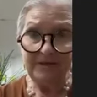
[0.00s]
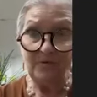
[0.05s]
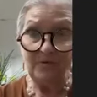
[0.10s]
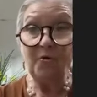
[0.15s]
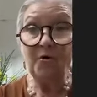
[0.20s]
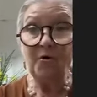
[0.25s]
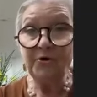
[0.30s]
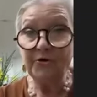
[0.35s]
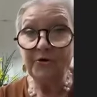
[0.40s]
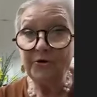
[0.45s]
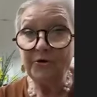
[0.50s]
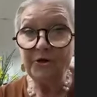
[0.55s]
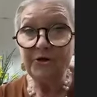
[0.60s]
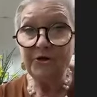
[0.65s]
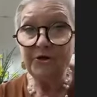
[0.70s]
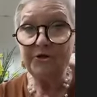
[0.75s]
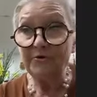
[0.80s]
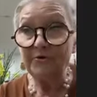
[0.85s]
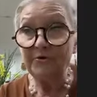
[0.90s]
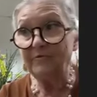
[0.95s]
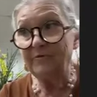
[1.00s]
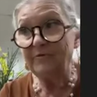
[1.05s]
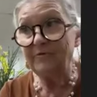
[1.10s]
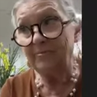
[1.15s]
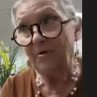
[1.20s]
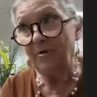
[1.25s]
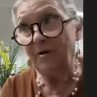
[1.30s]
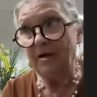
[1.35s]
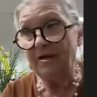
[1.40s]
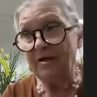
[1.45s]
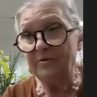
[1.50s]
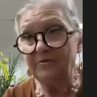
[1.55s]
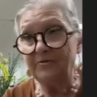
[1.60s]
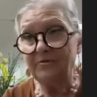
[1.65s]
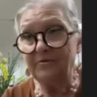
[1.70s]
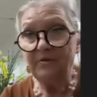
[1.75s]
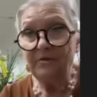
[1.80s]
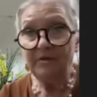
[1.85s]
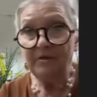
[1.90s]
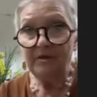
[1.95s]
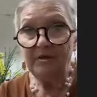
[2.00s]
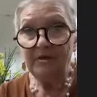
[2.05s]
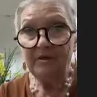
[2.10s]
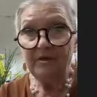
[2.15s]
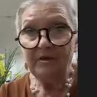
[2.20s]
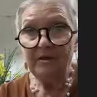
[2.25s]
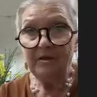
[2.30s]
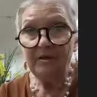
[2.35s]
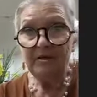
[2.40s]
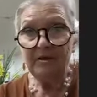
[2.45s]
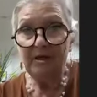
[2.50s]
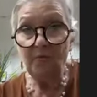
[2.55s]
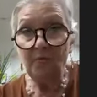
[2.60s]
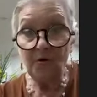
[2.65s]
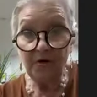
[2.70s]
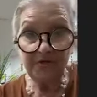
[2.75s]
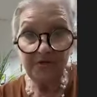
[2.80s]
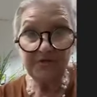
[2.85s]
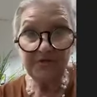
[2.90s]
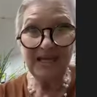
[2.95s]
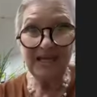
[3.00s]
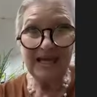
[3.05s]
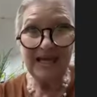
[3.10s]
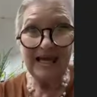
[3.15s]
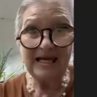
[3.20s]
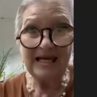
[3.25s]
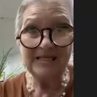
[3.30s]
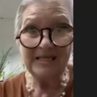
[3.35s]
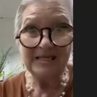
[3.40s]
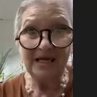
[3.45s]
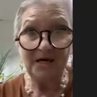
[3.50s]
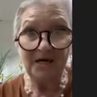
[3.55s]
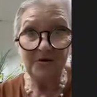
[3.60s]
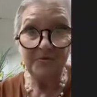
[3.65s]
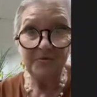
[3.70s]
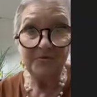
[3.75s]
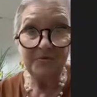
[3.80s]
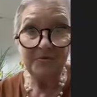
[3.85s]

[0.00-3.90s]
And what are you going to do if it breaks? And where does the gas go?